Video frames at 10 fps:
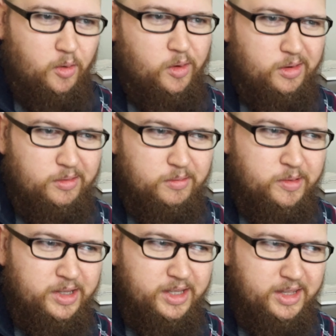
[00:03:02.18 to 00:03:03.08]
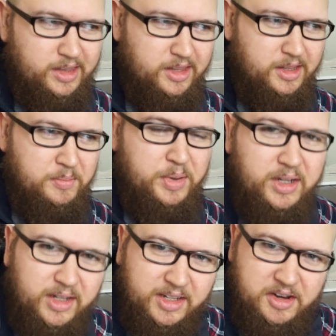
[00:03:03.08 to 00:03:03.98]
or really the
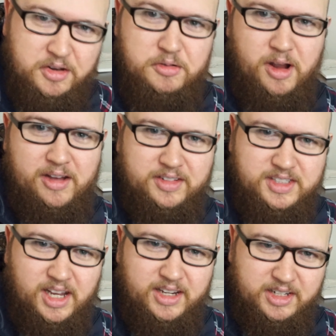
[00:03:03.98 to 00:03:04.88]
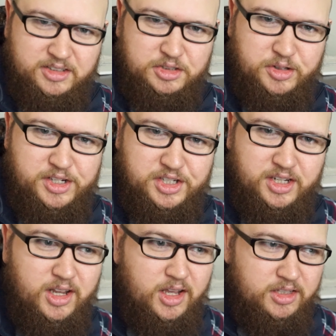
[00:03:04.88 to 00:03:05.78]
ability to do graphic design and
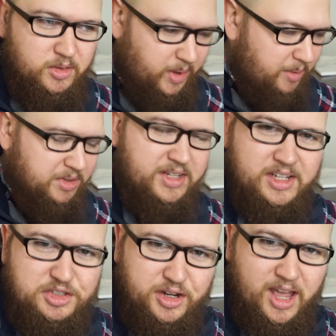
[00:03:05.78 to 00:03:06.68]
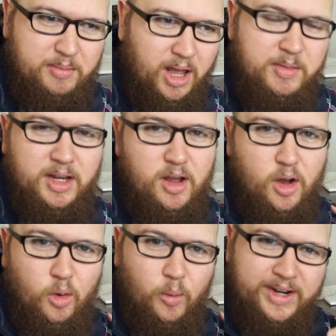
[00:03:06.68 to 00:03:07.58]
illustration to be able to test your game. I mean,
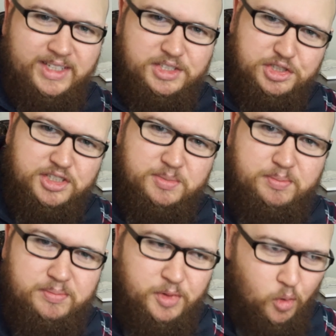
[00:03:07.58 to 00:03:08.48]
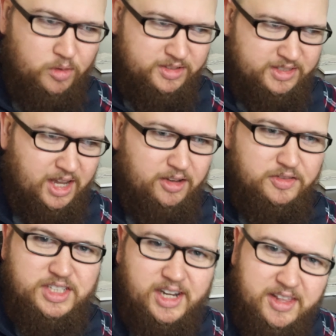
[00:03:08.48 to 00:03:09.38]
when it's just yourself
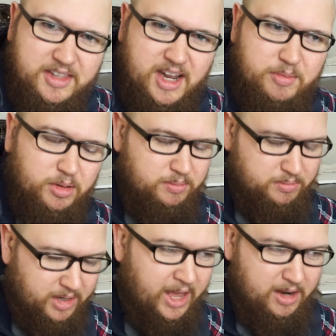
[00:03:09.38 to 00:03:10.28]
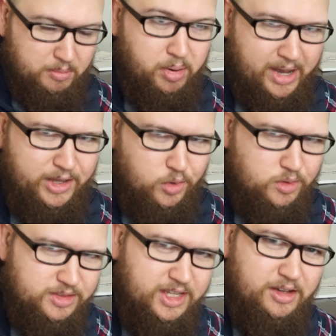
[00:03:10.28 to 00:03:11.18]
sitting at the table, again, by
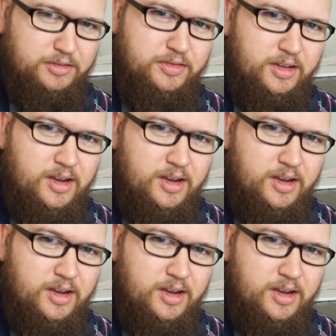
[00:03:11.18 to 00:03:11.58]
yourself,